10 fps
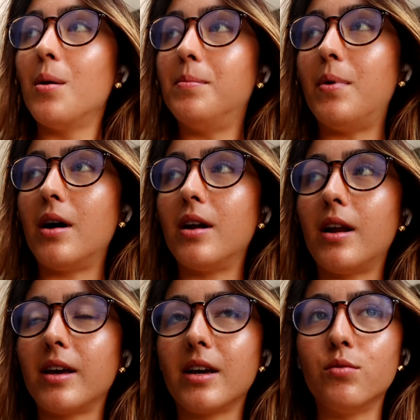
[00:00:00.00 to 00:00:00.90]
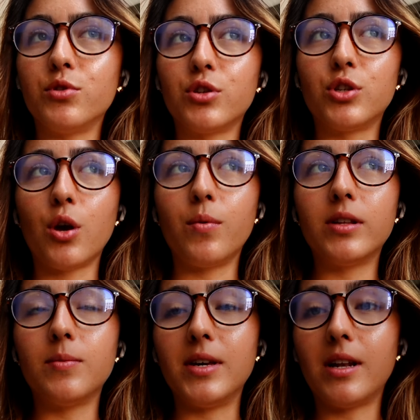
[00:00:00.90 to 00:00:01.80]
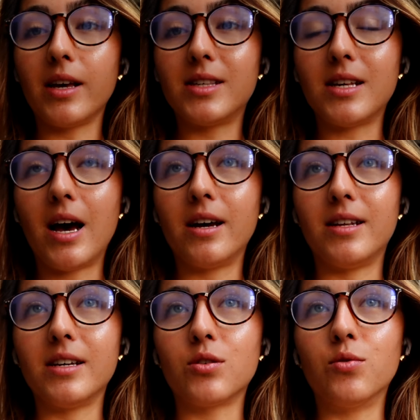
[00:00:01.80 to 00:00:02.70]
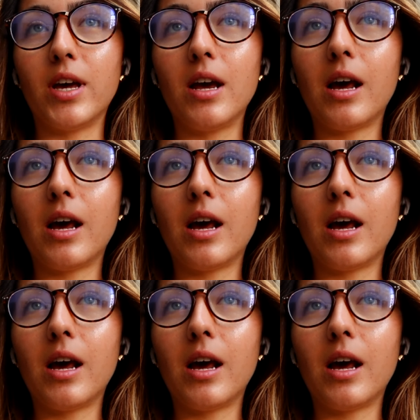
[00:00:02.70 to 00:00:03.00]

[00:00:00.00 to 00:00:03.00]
but like it was just so weird to be like sat at a desk all day.